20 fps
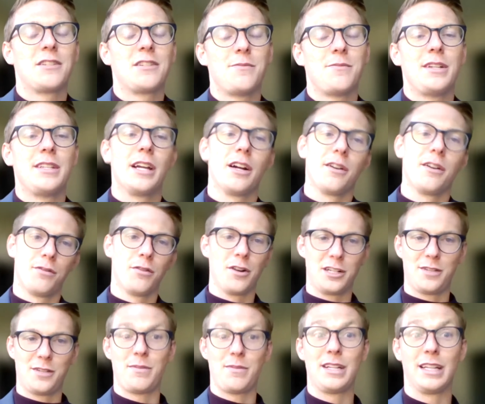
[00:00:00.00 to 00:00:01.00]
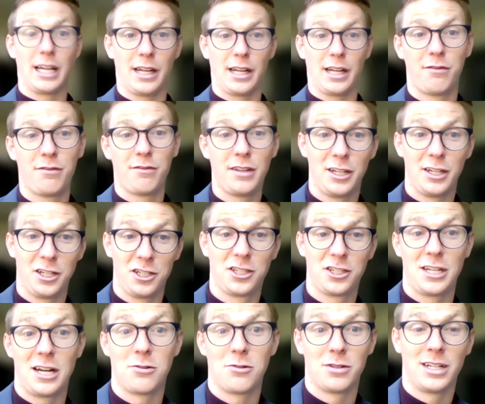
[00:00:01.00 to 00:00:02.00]
to be there for it to be like a Finnish
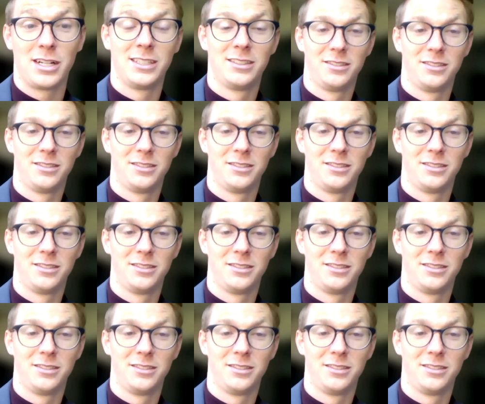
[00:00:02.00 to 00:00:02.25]
sauna?